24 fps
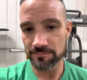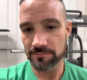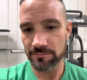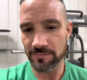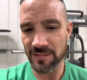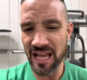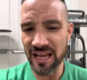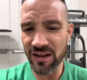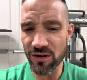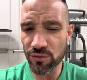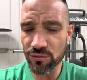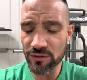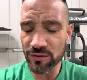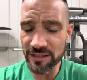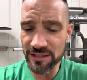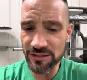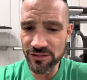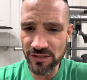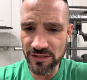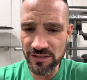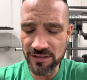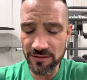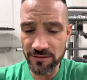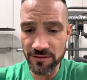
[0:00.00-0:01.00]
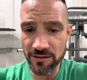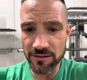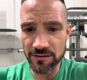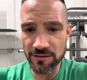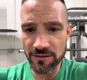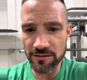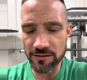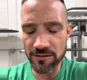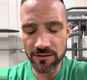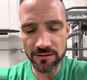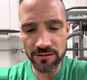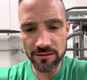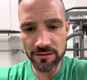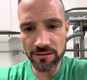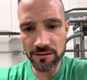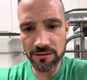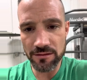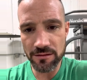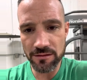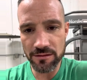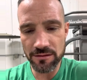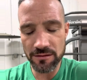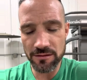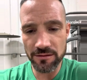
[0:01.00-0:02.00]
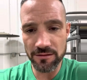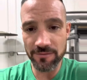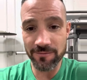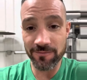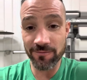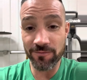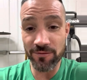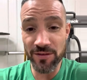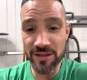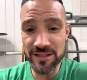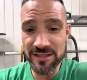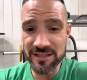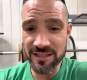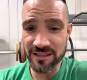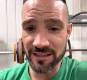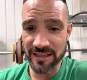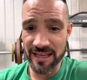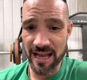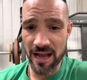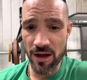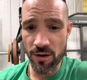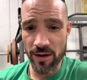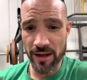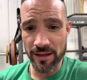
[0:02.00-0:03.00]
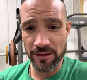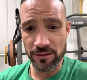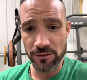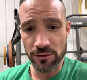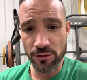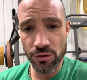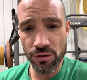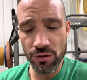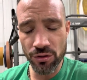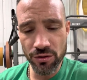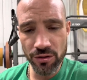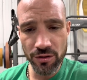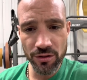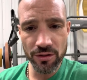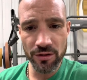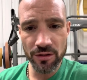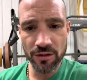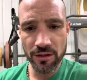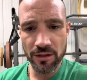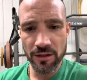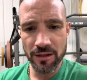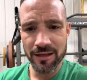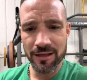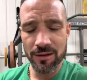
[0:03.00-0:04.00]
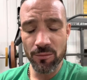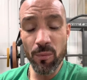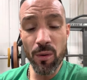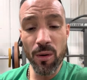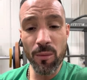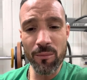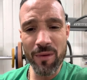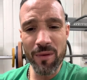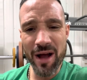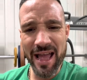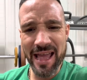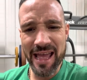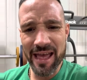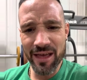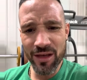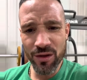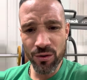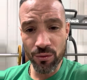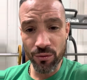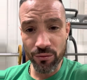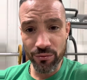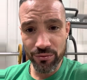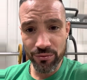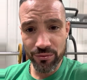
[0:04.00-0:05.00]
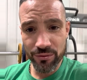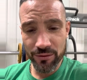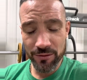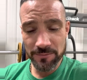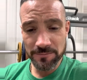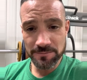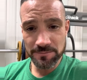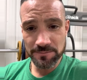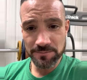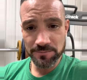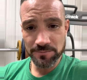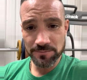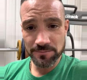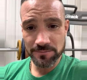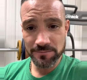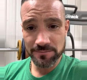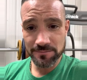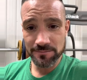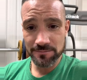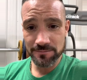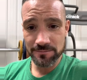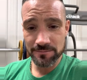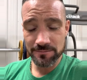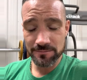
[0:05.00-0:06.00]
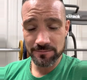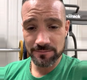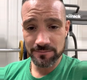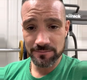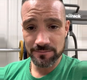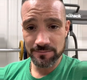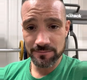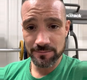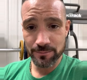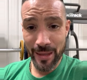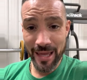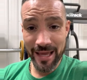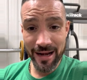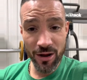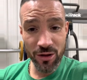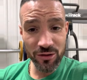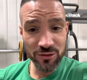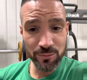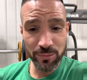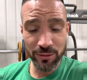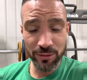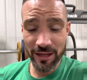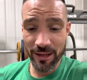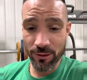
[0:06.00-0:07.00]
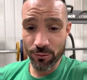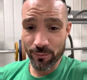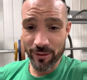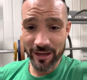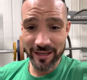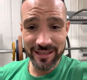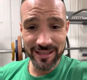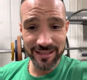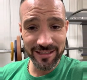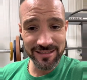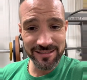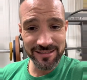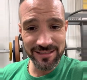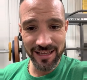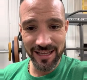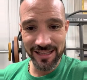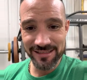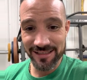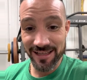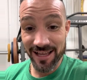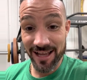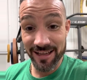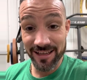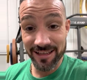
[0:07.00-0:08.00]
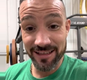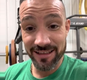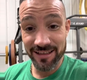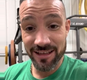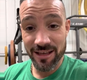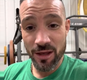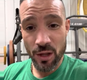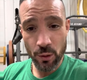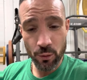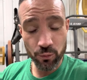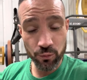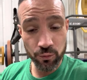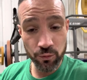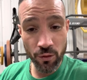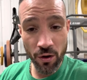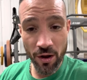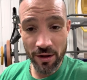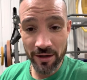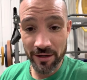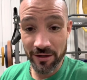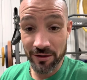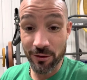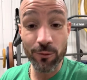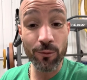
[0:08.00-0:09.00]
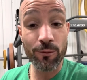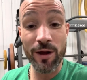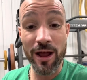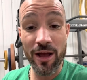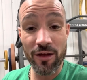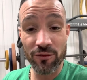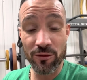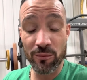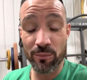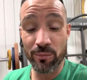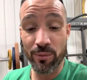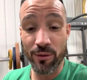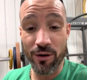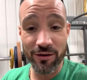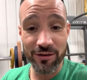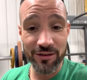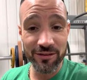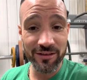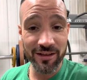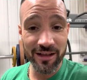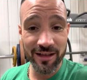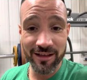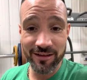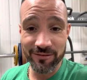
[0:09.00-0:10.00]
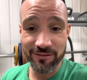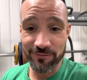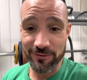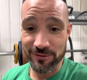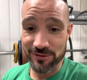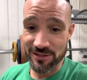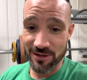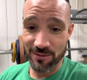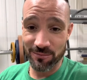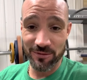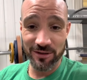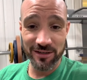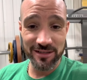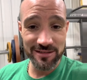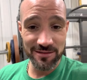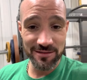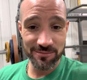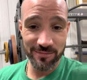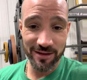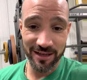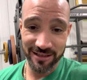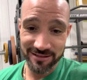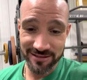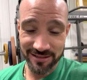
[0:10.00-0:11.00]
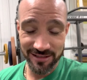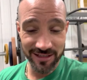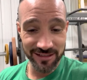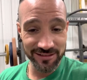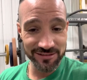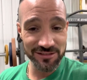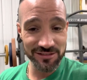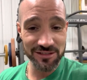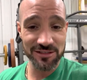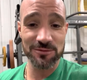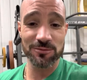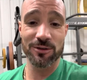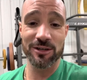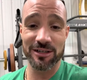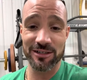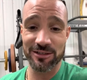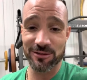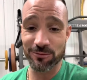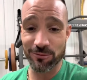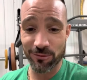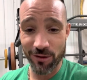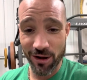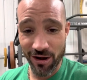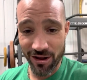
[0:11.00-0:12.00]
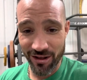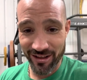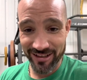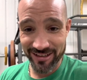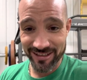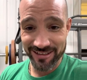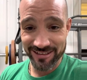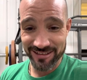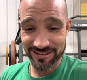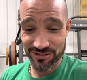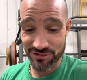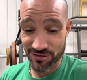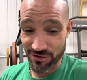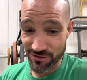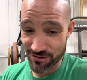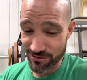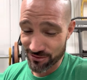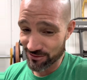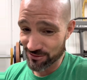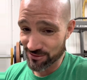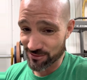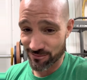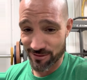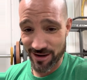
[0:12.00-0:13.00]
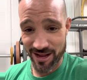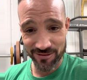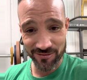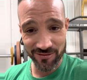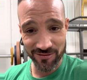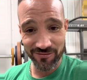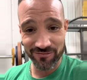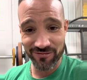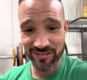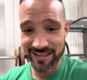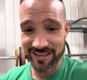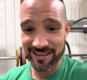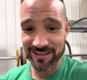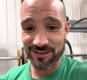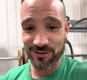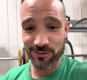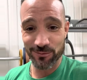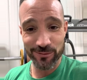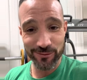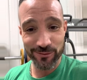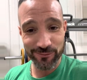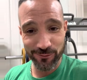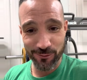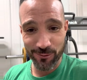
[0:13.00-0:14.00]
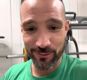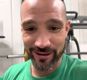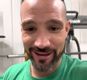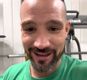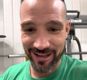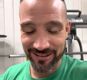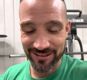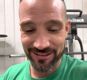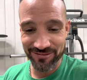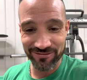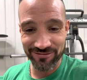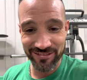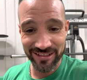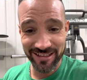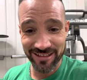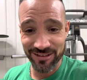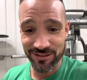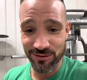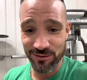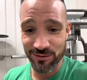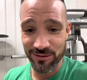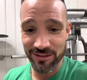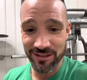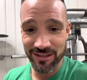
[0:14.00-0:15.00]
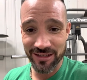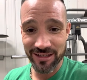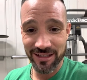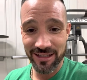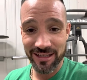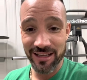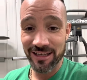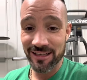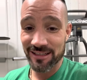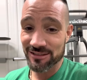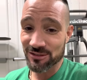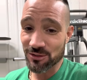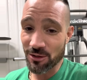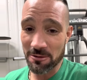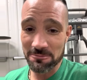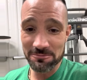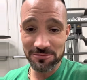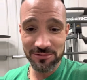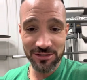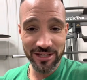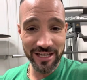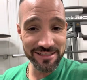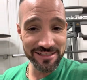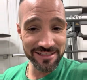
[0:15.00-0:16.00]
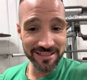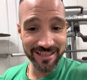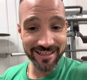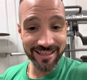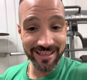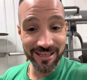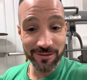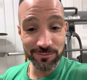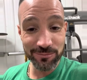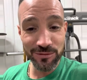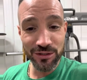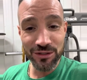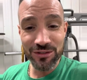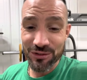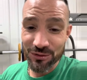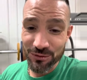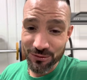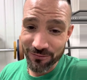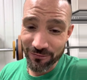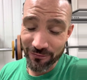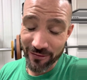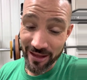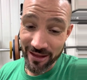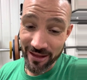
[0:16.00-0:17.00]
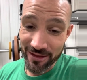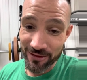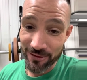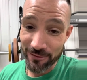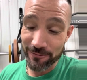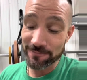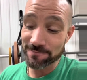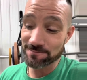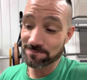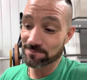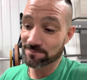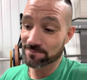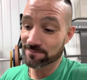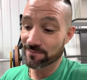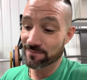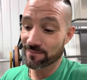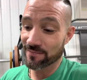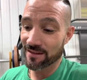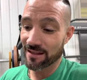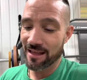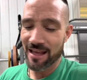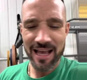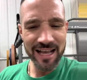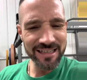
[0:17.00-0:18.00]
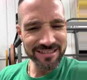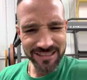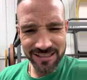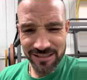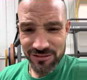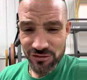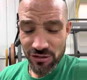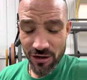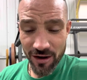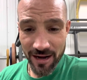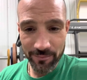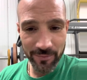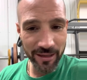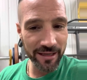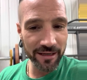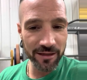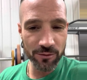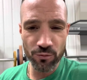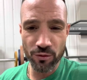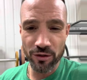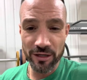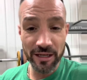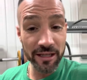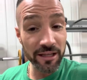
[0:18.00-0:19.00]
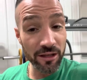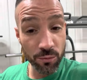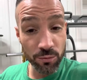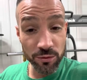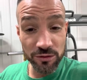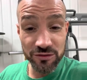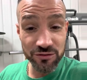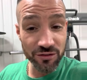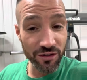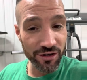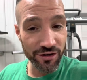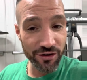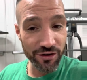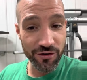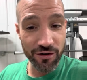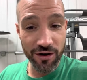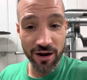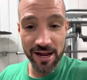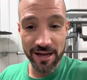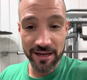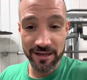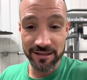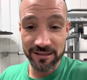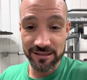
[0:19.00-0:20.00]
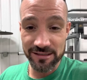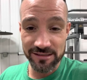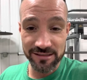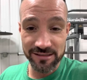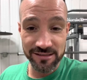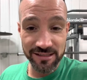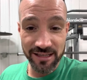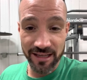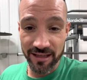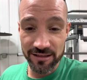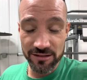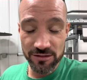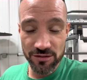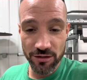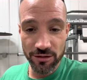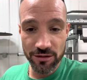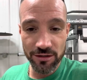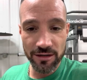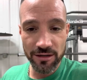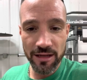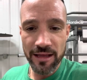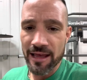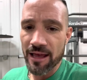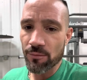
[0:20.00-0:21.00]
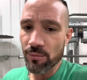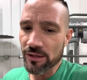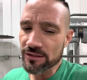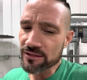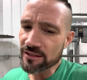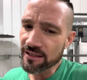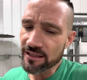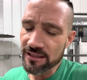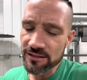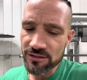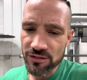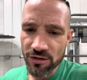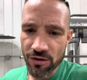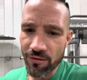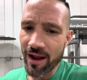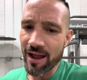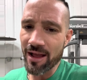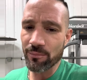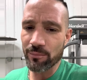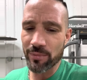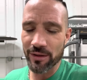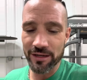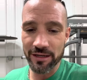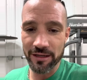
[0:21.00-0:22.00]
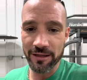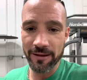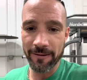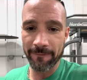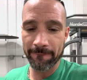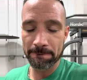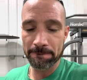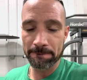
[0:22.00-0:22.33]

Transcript: not only just physically how i look but my health Man, I was playing with my kids last night, running around the parking lot. For some reason, my son just wanted to run circles around the vehicle before we got in the vehicle. So I'm chasing him. Little dude fell. I said, it's all right, man. He went, he almost started crying because his hands hurt. But I was like, it's all right, buddy.